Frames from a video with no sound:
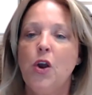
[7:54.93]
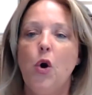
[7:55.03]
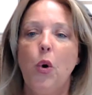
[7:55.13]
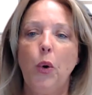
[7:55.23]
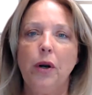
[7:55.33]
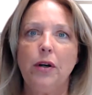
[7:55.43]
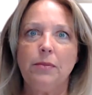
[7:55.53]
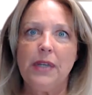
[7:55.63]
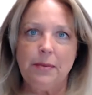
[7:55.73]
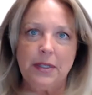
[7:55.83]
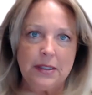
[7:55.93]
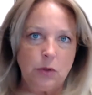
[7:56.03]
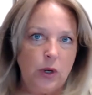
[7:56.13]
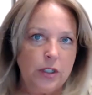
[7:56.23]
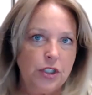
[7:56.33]
or maybe some
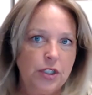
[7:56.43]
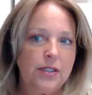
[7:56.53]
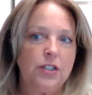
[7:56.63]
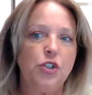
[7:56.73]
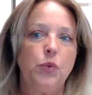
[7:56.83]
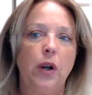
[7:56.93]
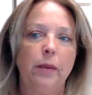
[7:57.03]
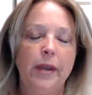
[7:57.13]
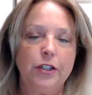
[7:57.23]
questions that you want to make